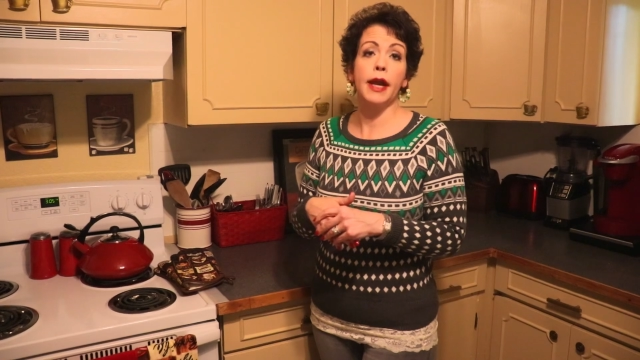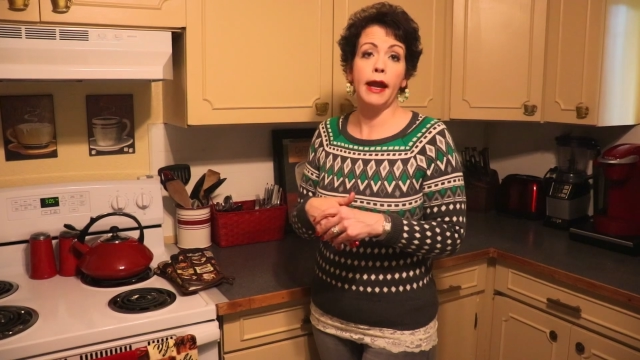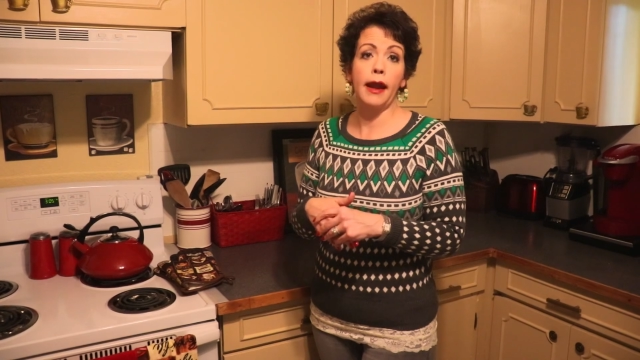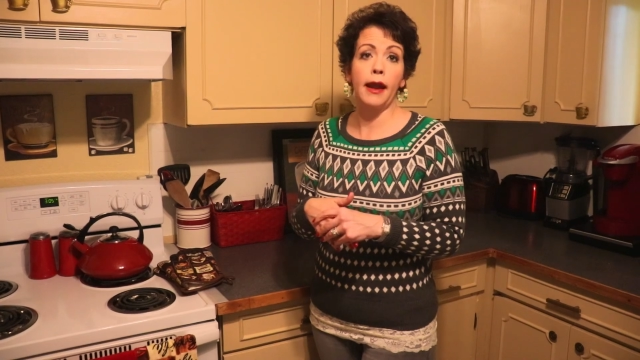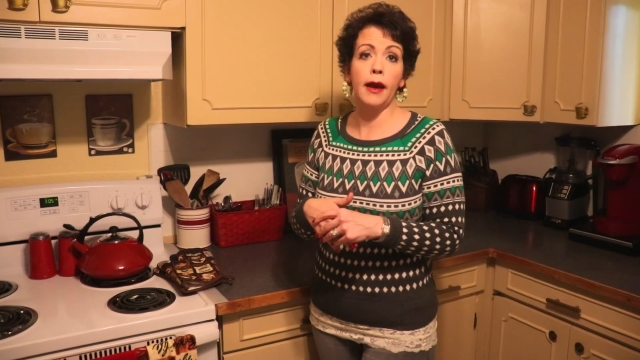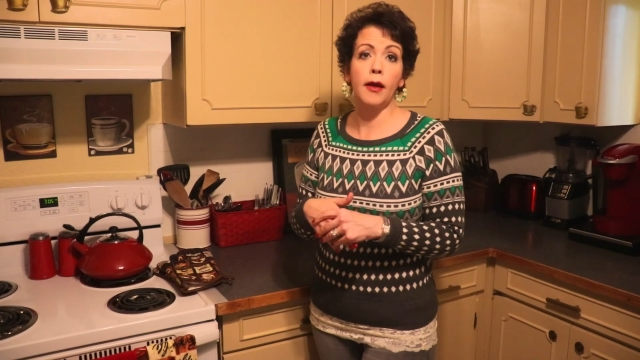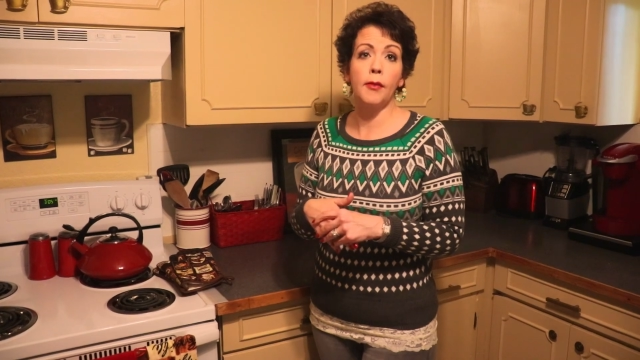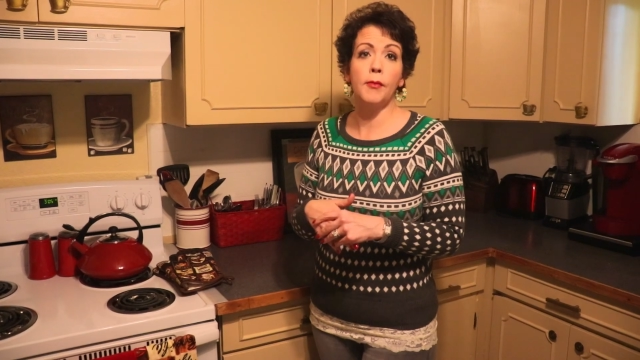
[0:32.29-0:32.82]

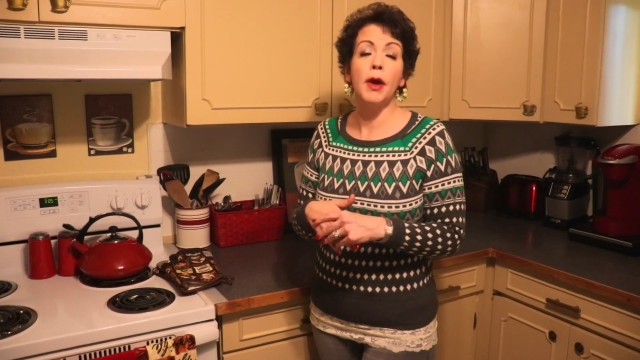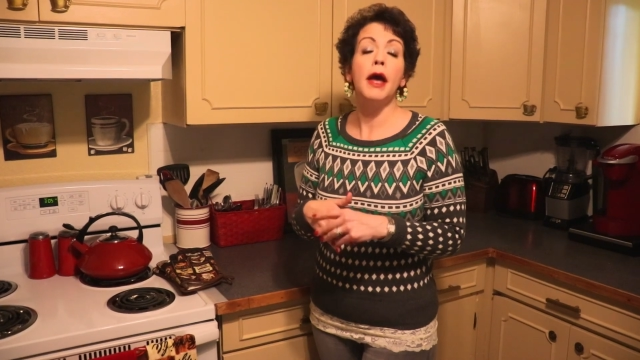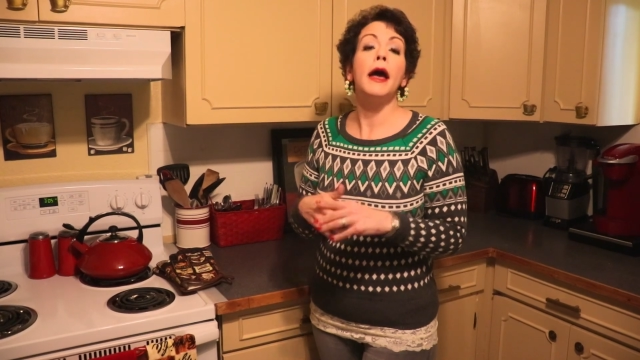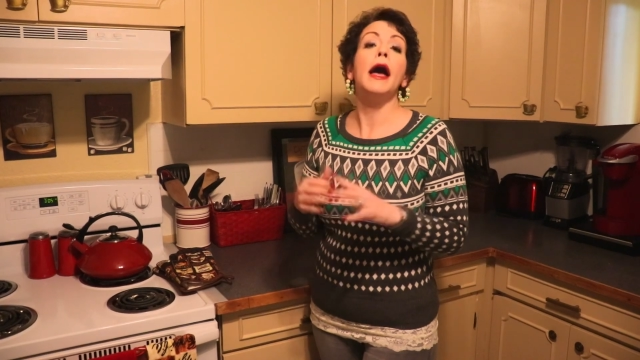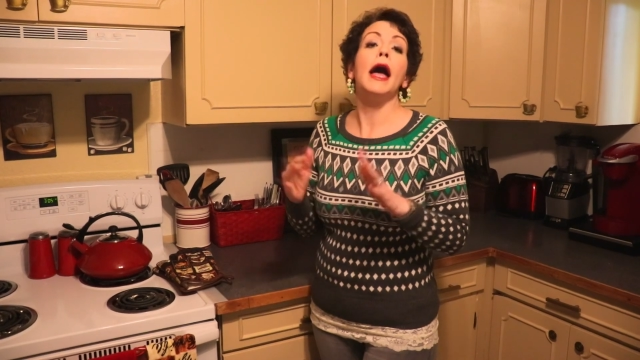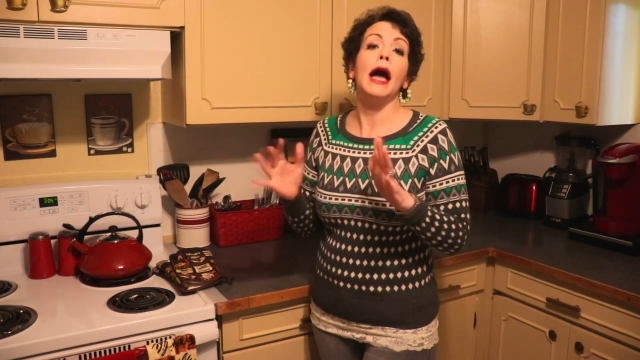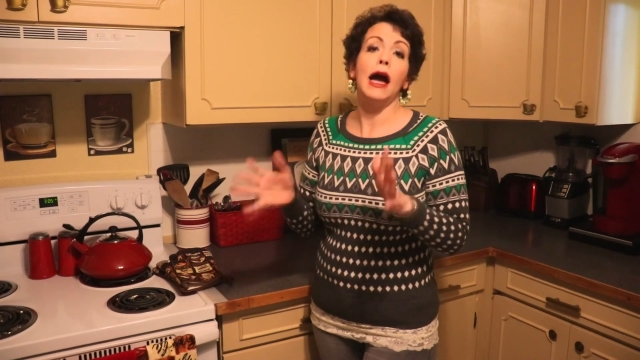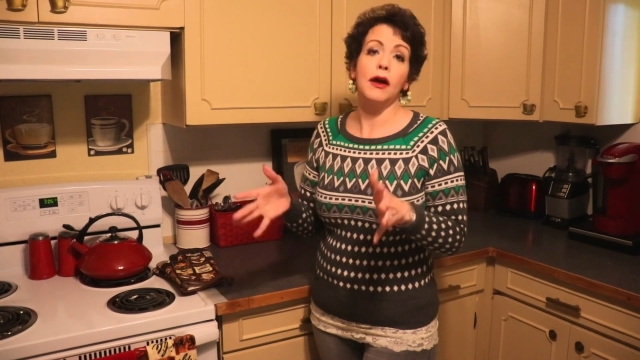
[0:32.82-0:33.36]
ham
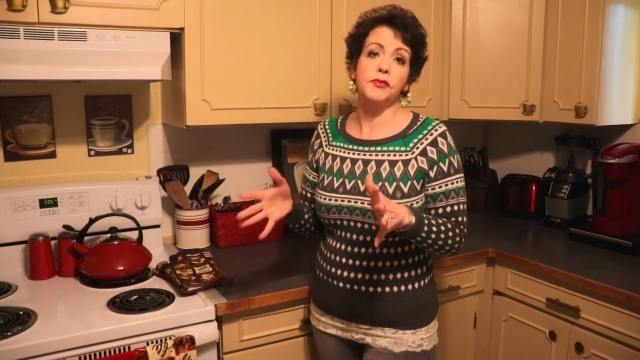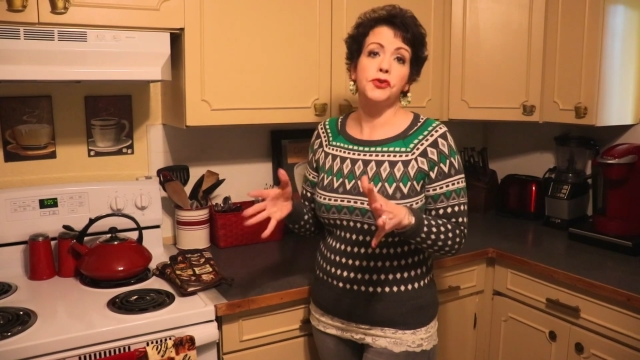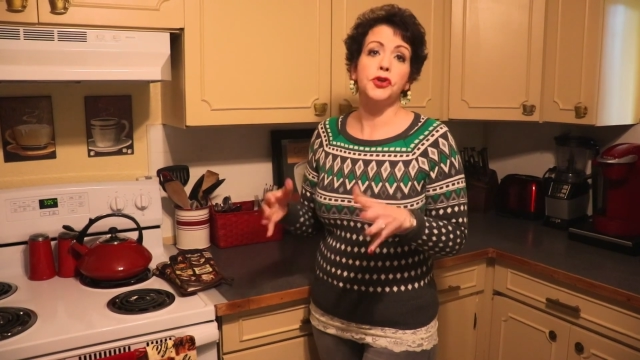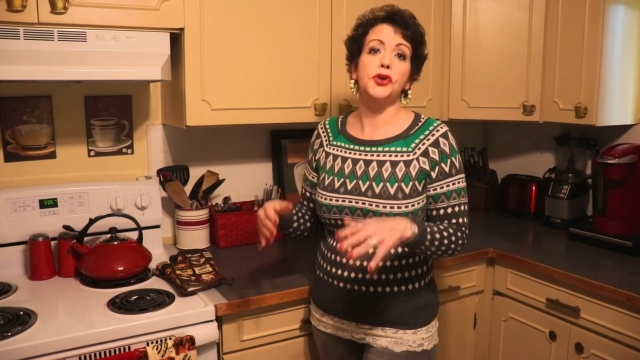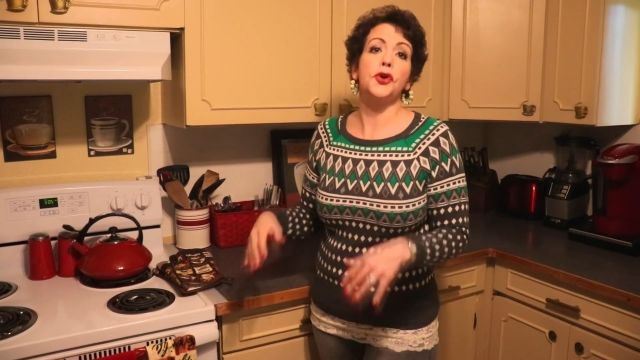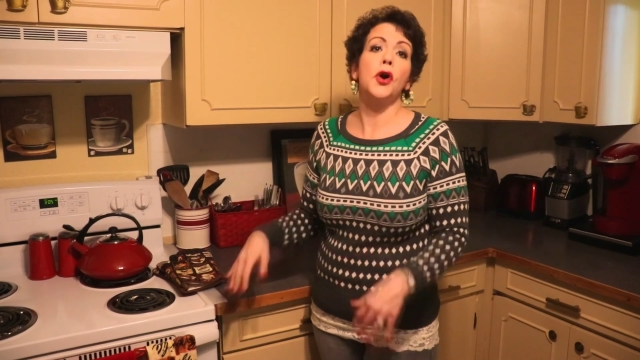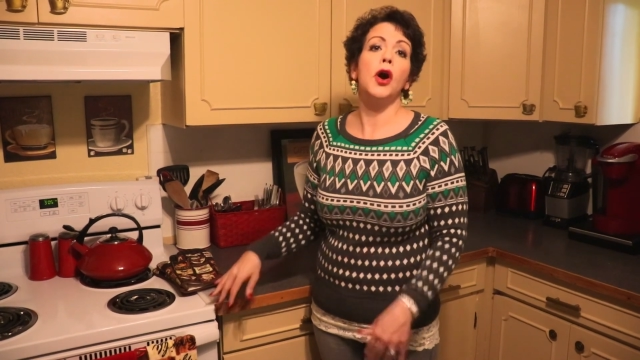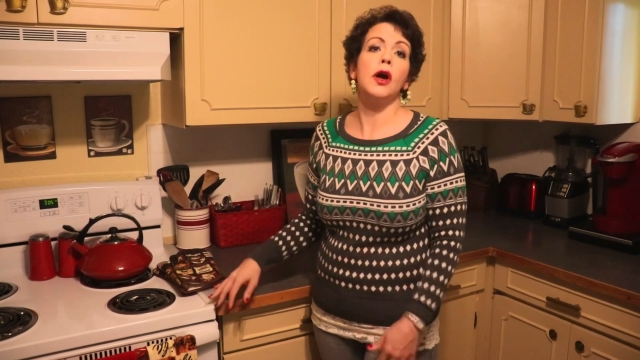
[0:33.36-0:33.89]
after
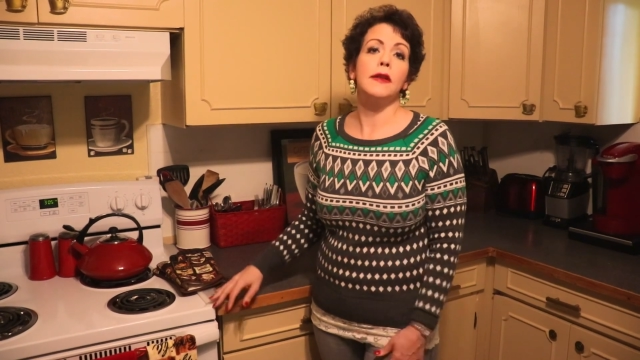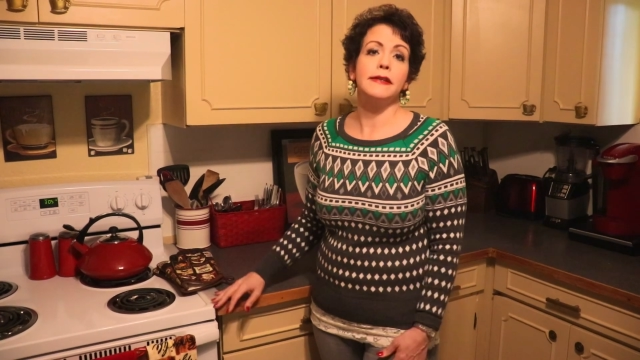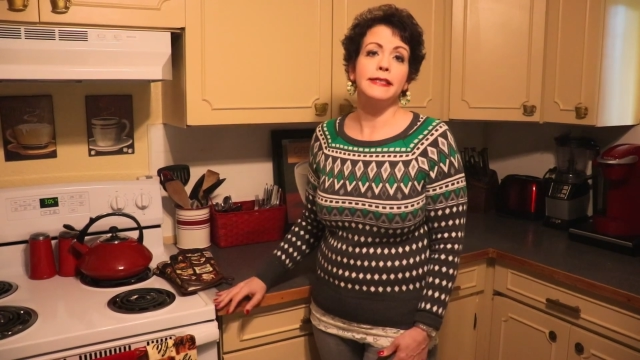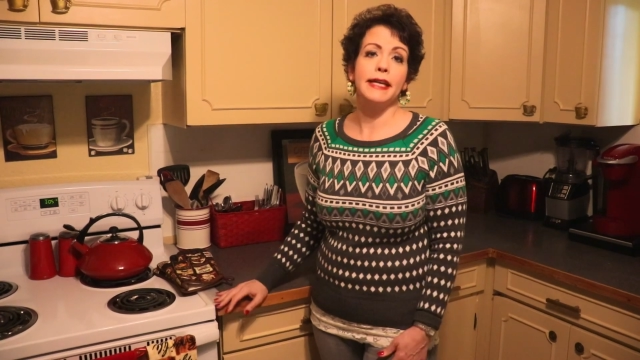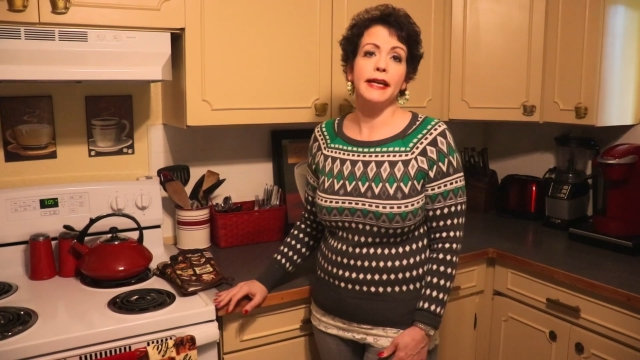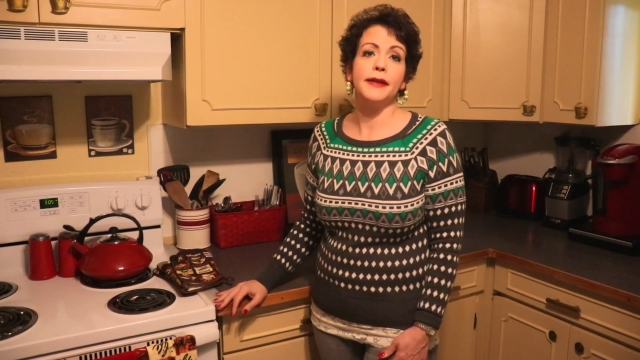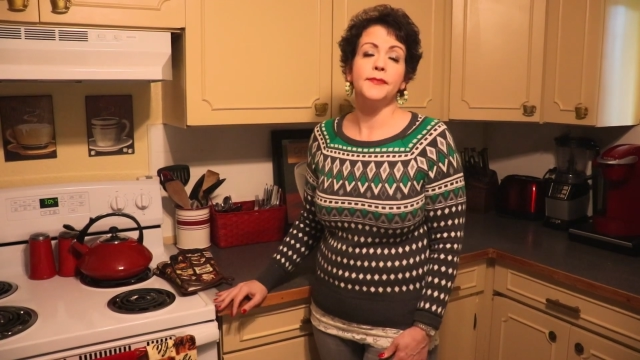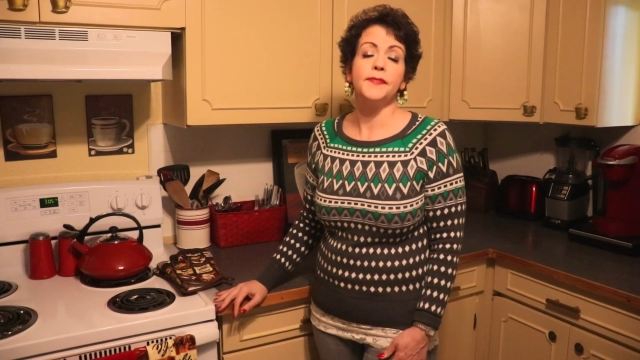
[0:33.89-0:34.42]
your
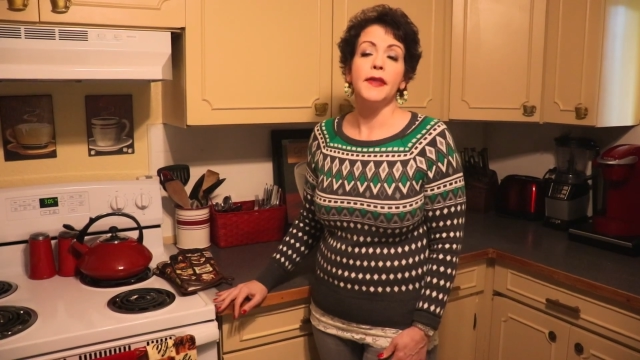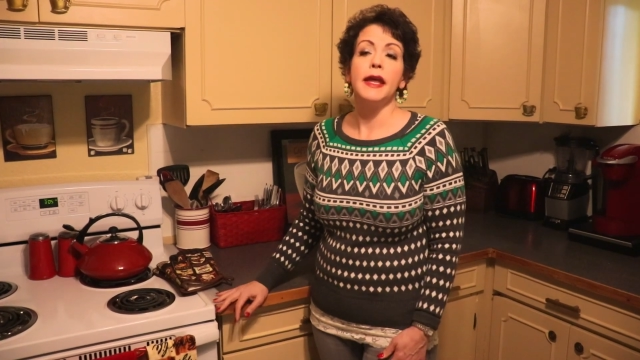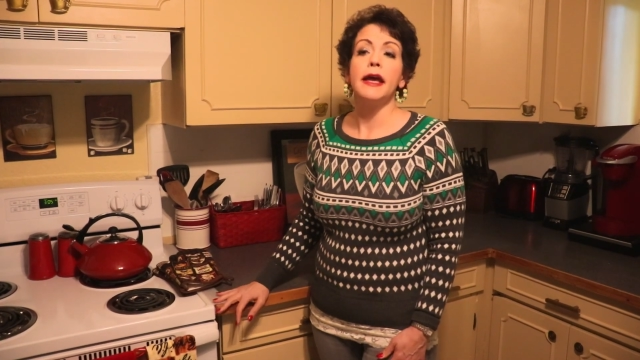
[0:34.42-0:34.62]
holiday.